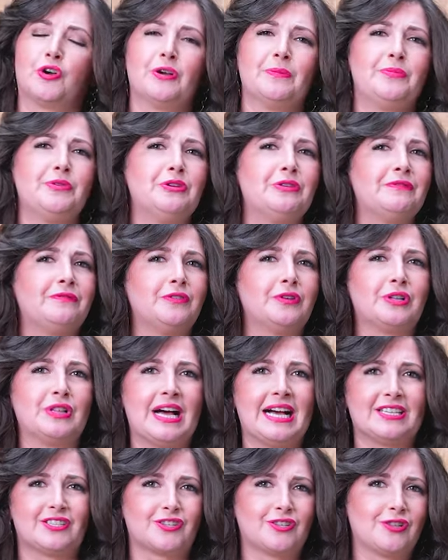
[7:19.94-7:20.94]
or a beautiful
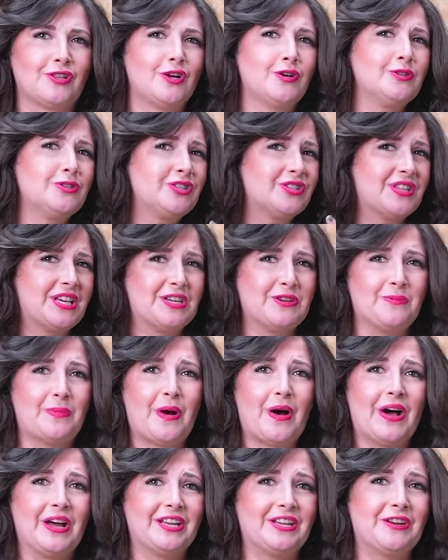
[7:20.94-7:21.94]
glass cloche that you
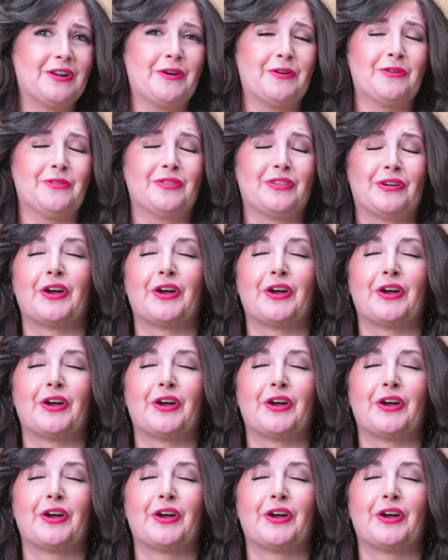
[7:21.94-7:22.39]
bought, you know,